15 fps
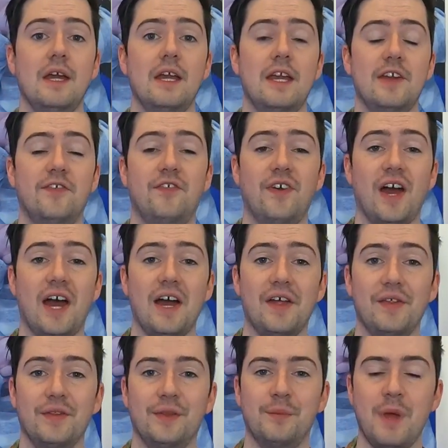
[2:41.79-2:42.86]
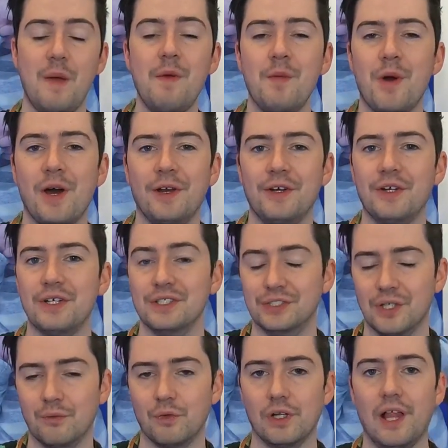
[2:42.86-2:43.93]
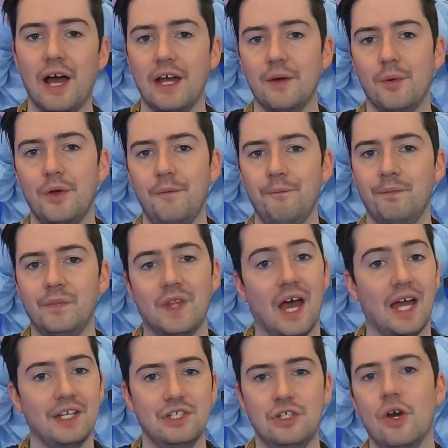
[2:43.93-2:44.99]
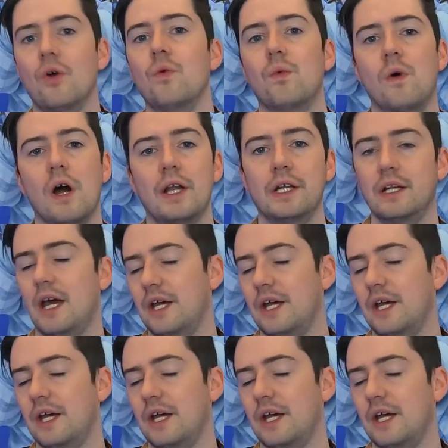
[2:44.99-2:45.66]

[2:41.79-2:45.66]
If the baby monitor is unreliable, I don't want it.